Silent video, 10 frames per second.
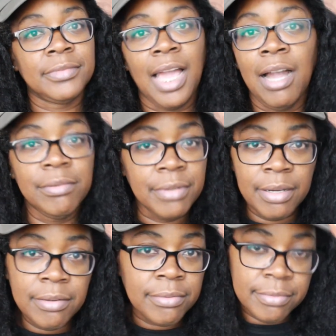I don't
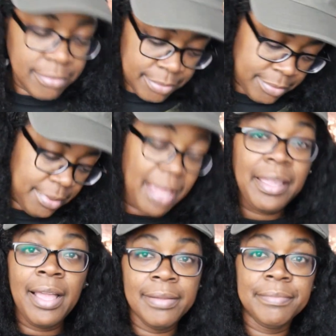know.
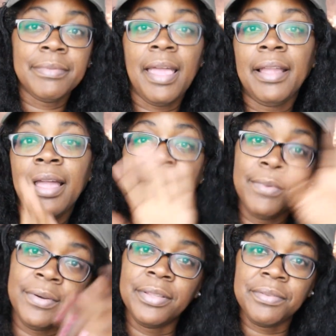I got
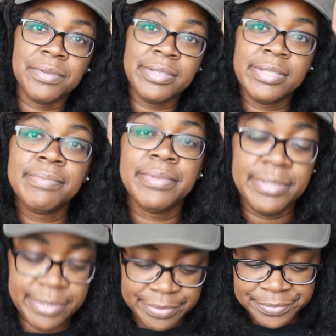more than 3
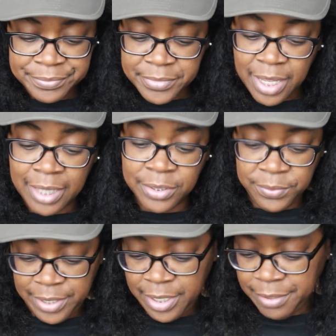siblings. I
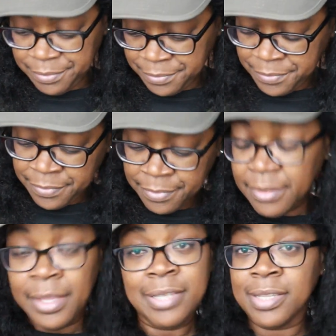know that.
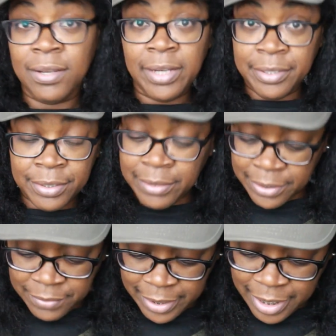That's all I know. I
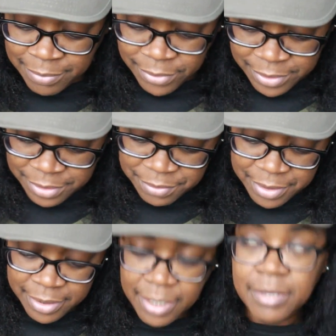know I got more than
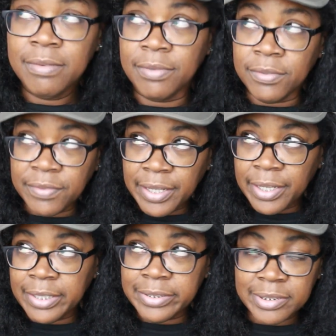3, 4,
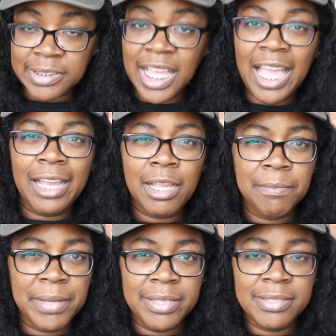5, 6. I
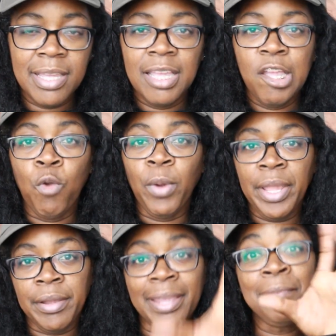got about,
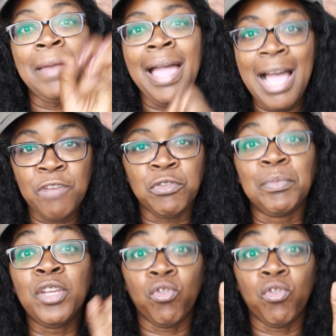well, in my house with me,